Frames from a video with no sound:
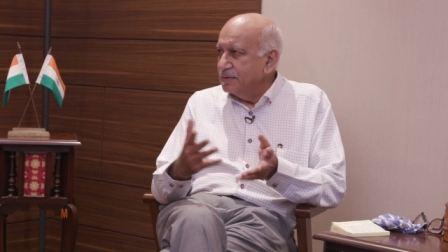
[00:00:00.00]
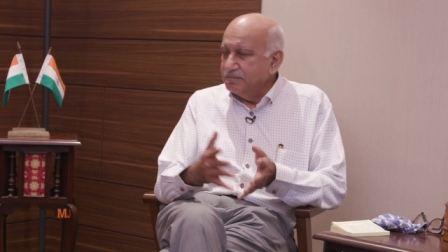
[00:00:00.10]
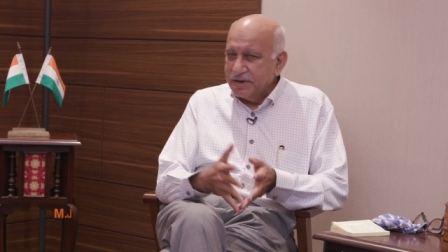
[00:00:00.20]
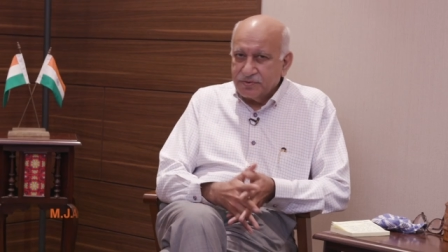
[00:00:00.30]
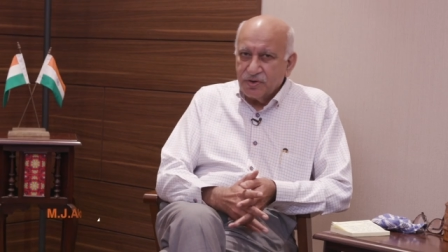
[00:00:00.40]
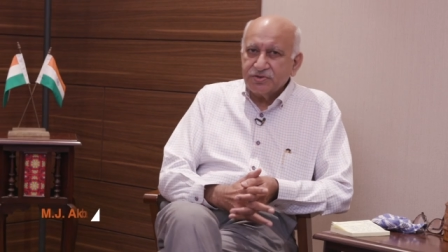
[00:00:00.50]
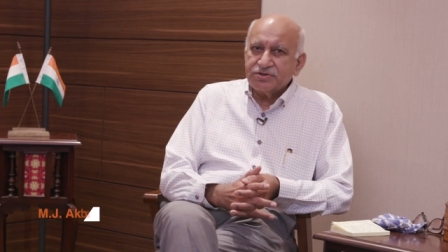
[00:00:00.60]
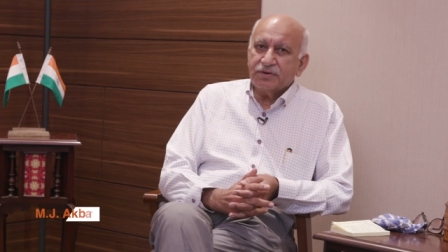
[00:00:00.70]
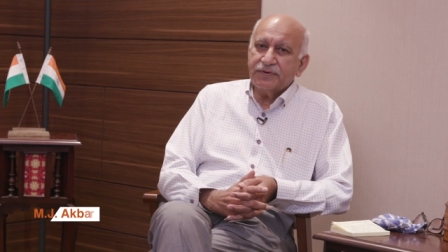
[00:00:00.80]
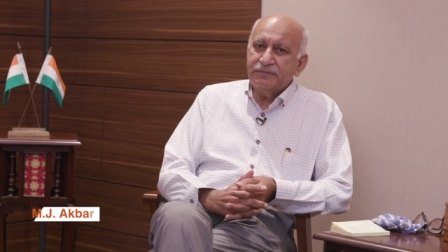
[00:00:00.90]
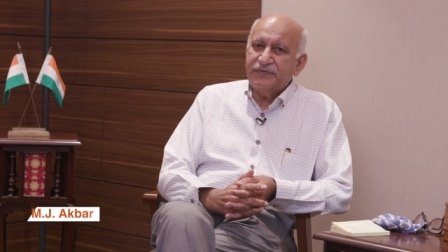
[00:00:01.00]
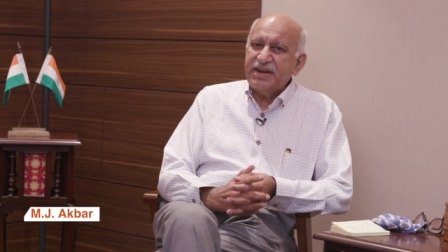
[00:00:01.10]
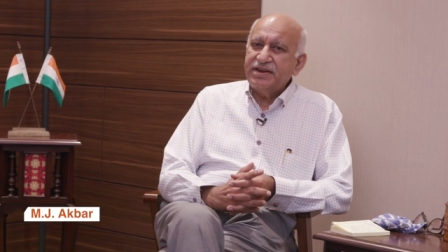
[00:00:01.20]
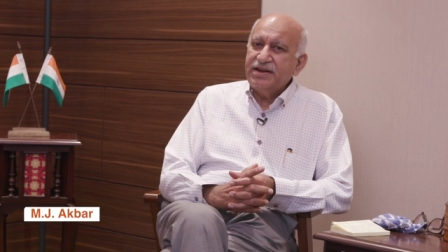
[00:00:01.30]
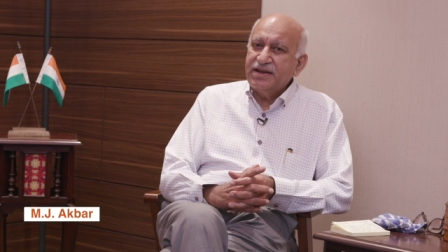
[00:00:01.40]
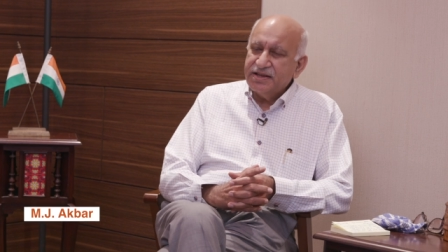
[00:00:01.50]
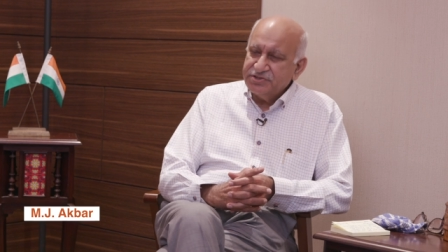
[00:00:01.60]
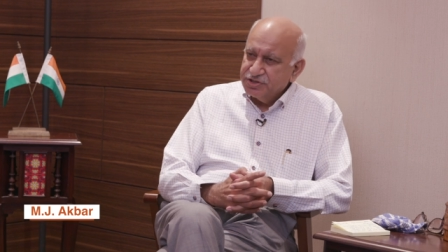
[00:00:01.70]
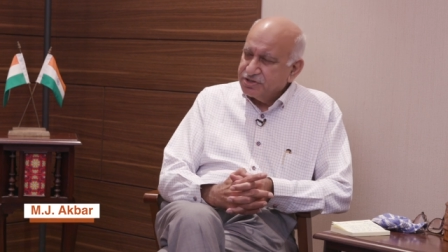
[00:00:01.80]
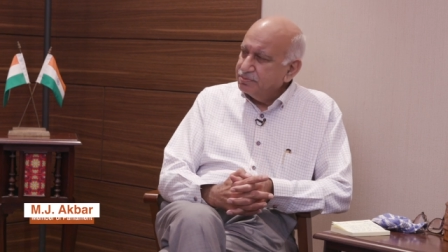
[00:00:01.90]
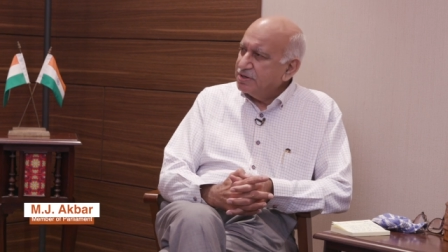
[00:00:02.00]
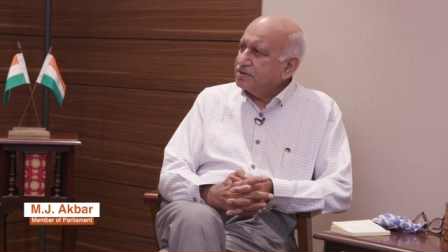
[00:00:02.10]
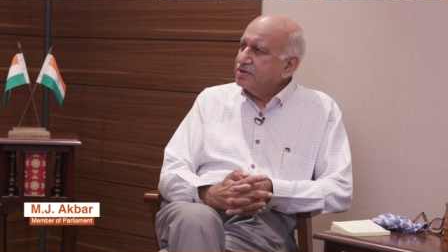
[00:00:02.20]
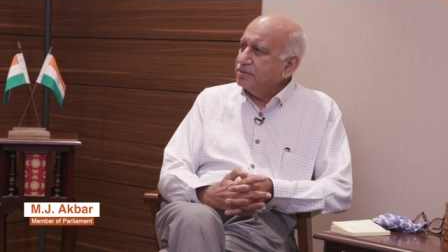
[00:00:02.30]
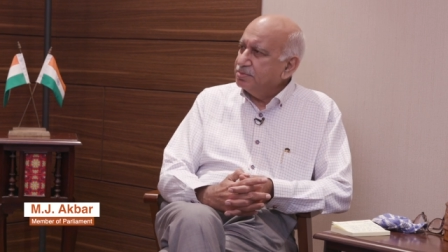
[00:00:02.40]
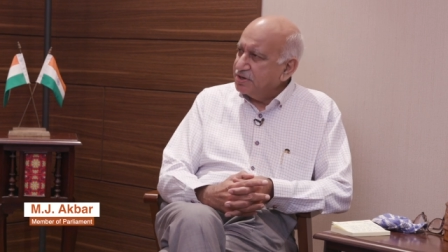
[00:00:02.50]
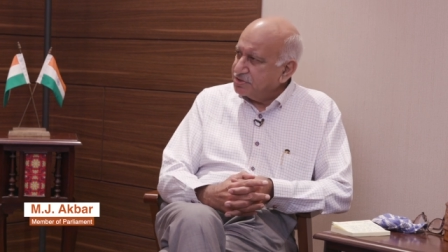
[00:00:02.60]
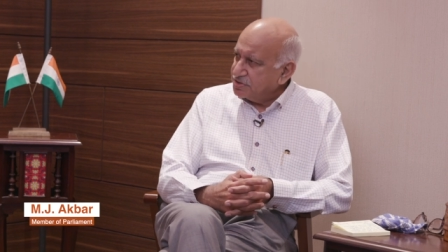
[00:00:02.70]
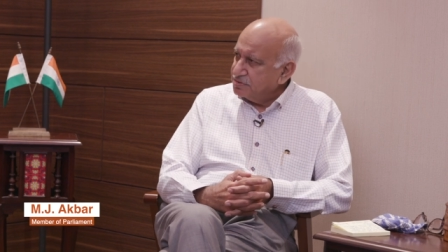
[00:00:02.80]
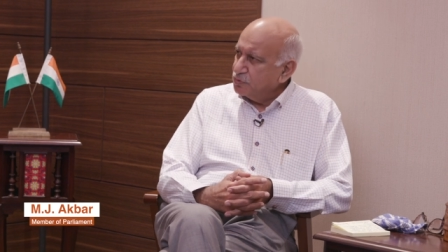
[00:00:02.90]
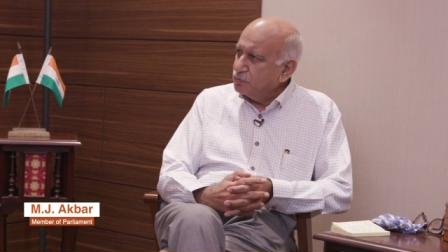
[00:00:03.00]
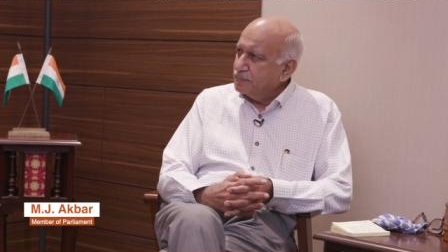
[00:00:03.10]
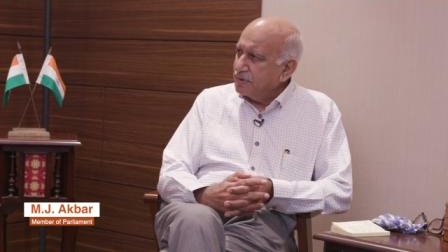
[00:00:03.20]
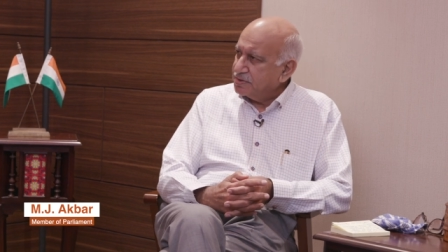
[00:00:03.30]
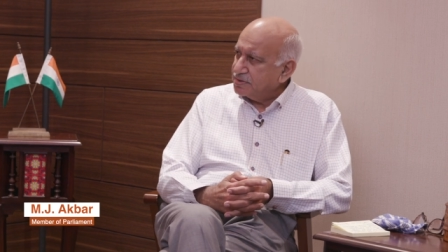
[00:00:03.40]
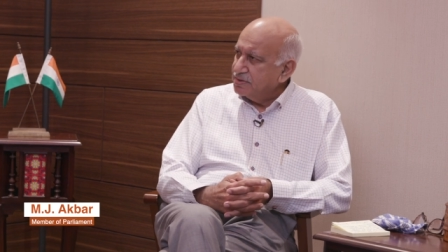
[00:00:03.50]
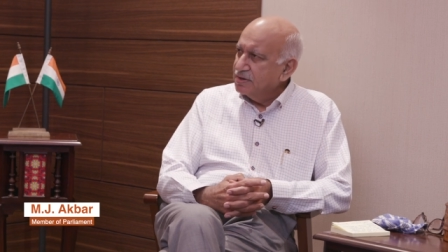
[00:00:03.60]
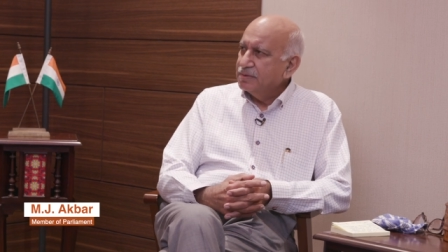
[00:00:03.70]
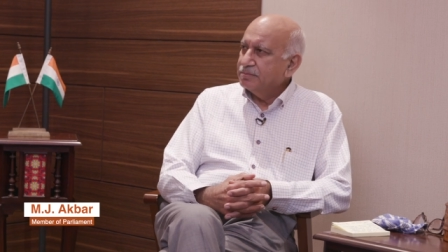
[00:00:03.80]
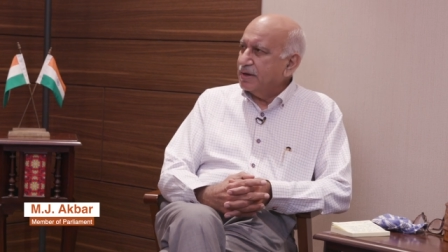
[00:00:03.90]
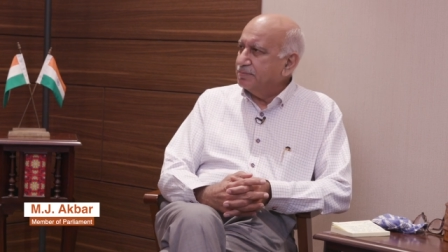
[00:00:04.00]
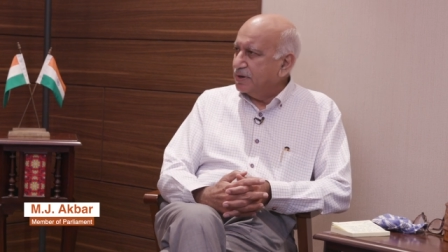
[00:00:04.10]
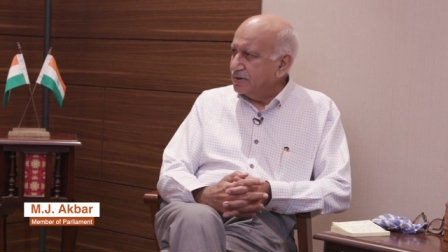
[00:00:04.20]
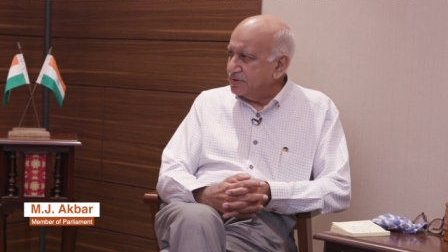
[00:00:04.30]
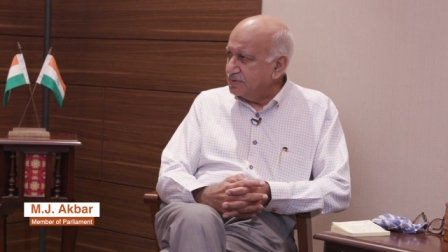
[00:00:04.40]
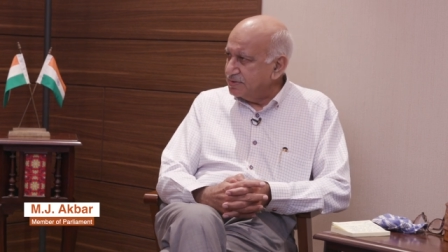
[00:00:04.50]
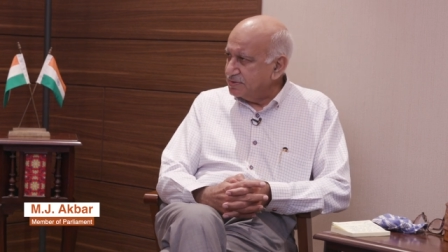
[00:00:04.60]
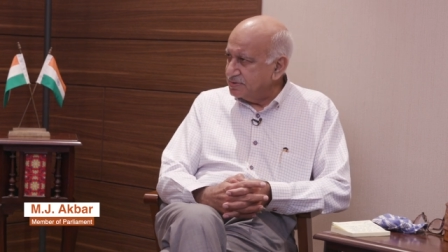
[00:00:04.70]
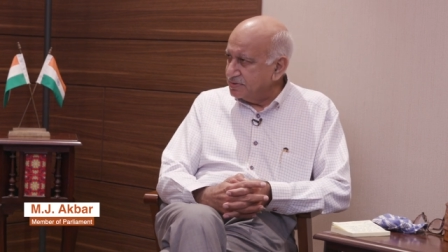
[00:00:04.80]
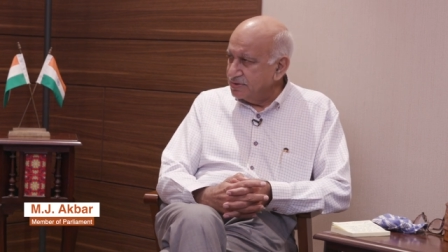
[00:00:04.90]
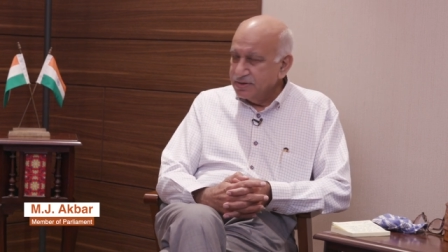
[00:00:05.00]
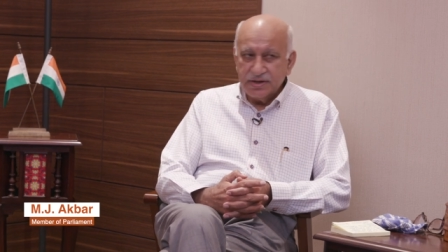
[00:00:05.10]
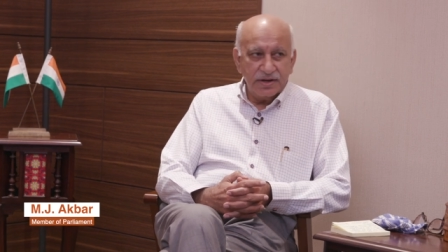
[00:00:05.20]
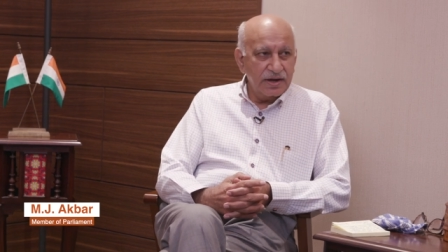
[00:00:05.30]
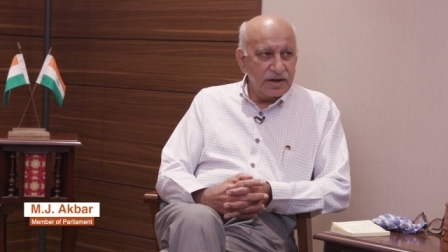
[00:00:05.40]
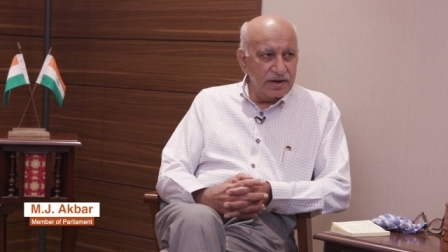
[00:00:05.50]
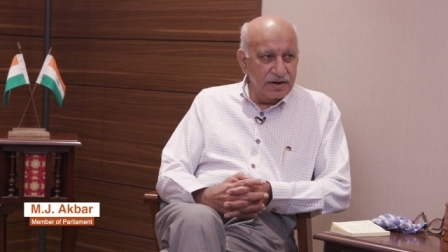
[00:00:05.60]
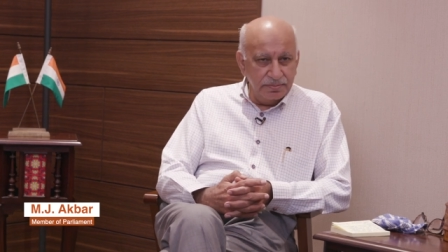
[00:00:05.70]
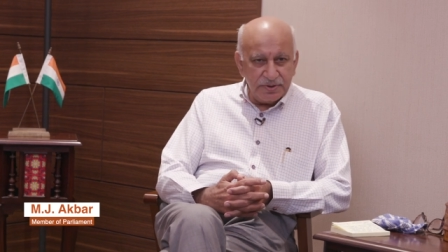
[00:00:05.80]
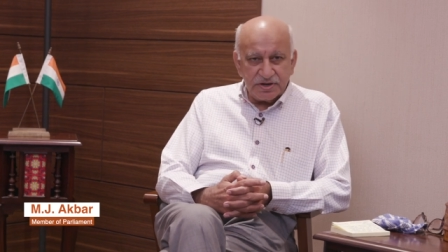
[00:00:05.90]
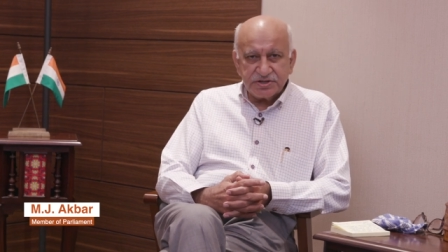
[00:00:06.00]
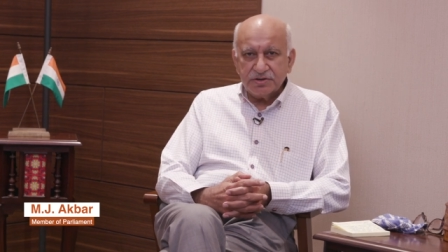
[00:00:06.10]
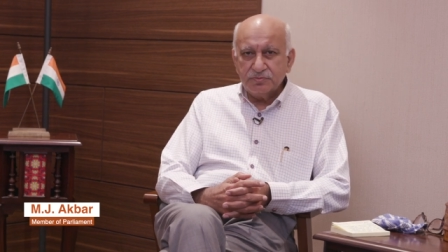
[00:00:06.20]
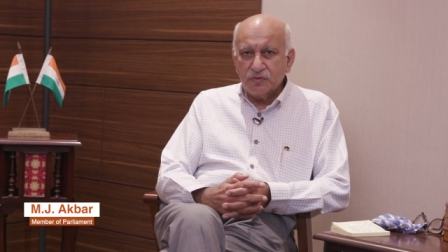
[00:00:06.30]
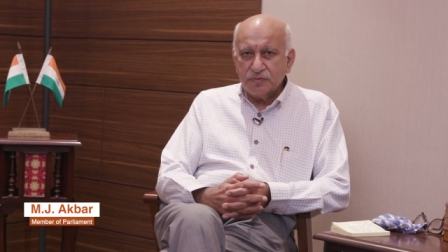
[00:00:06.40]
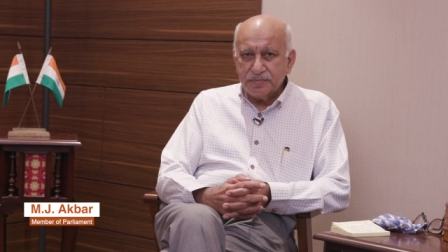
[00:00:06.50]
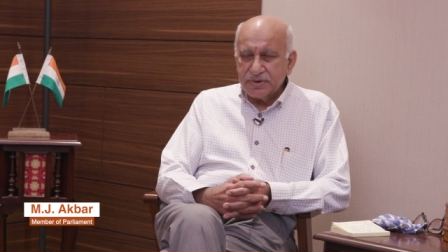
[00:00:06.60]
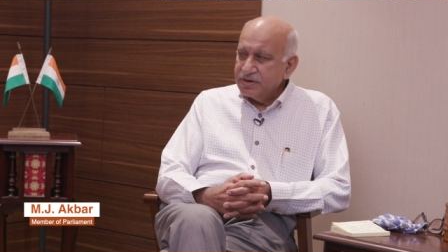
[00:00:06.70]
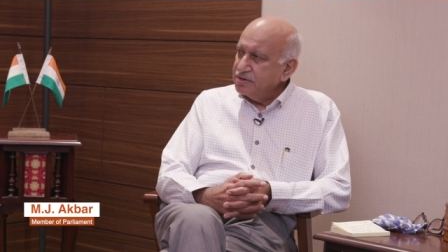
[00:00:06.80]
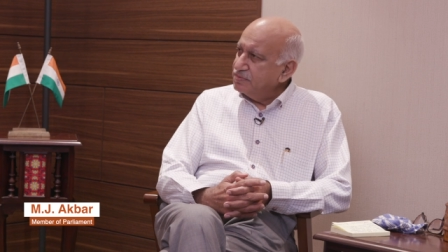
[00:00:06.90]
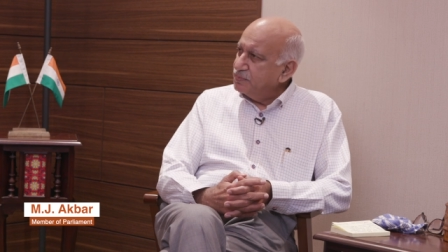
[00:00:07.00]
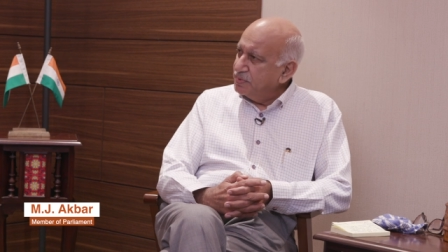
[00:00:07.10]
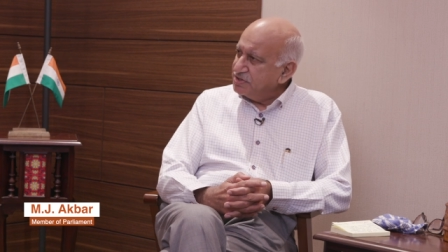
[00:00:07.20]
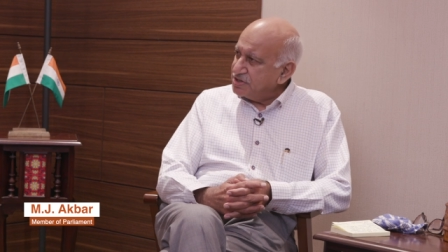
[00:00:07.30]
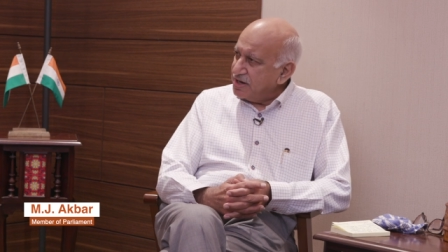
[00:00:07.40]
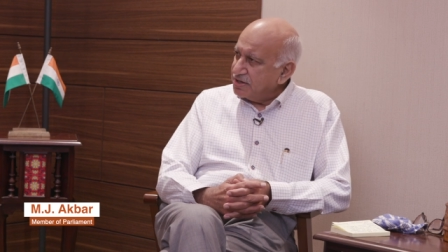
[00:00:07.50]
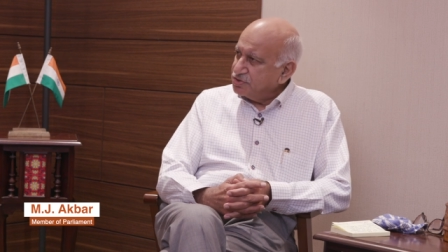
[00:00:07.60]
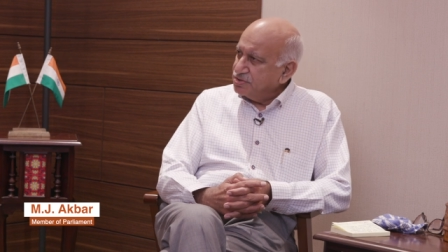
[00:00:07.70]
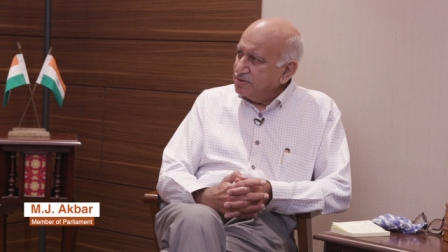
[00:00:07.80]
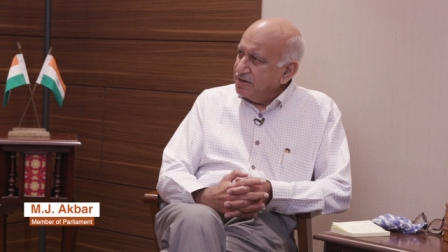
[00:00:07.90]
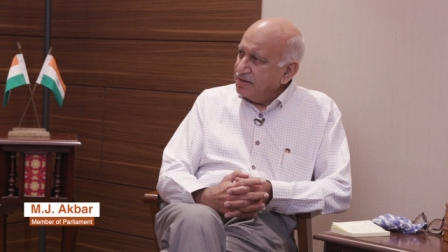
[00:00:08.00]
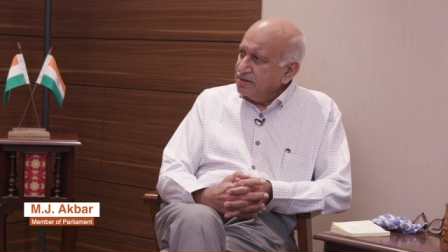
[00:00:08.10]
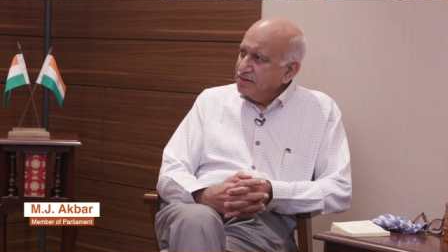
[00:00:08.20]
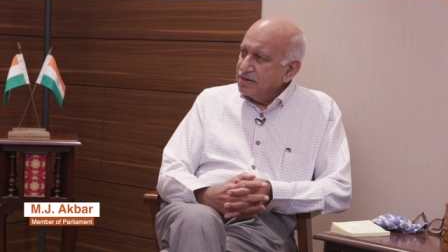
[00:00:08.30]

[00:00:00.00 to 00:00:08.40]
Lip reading: because of a very legitimate liberation movement by Bangladesh. A liberation movement which actually